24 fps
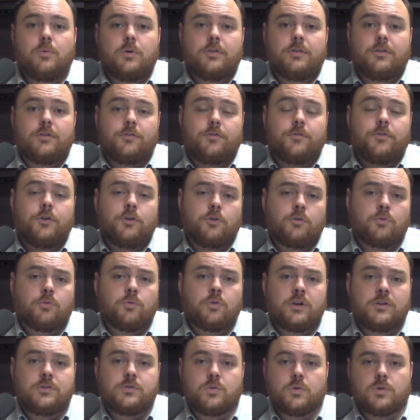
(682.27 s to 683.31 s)
with as few
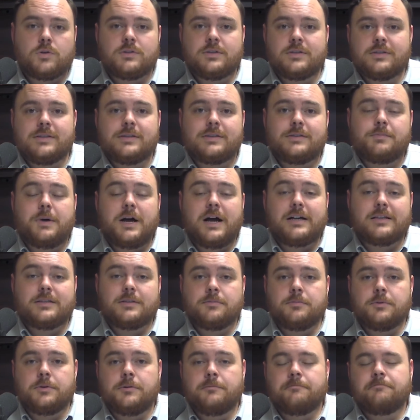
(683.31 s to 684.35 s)
resources as
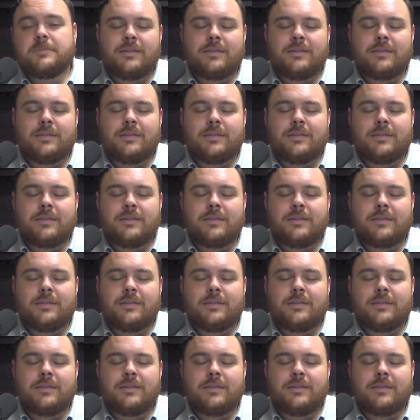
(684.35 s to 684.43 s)
possible.